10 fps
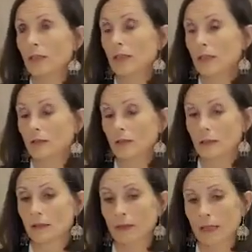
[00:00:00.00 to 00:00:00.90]
that
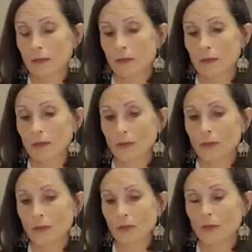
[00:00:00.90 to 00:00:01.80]
the agriculture
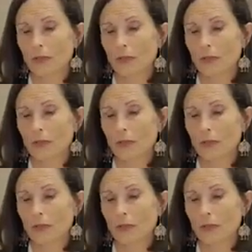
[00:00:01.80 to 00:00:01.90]
is also